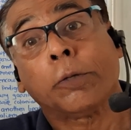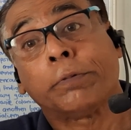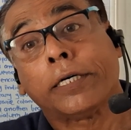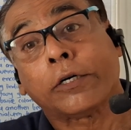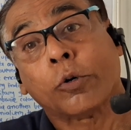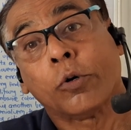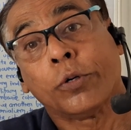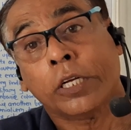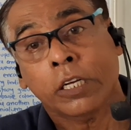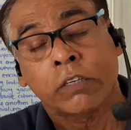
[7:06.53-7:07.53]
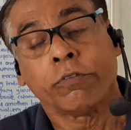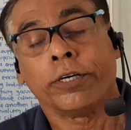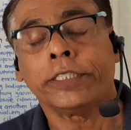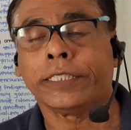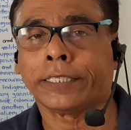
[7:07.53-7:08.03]
of the colony
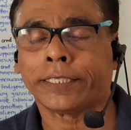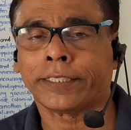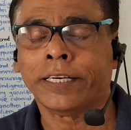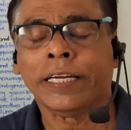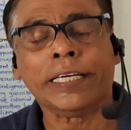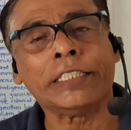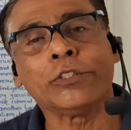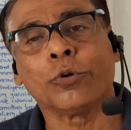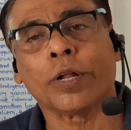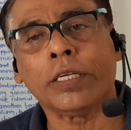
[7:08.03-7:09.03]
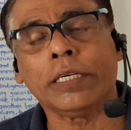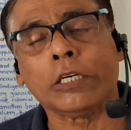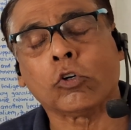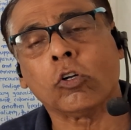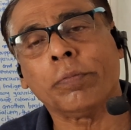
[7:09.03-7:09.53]
for its interest. It is known as
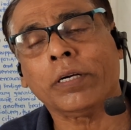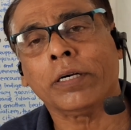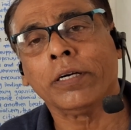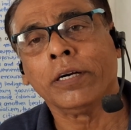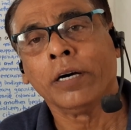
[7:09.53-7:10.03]
economic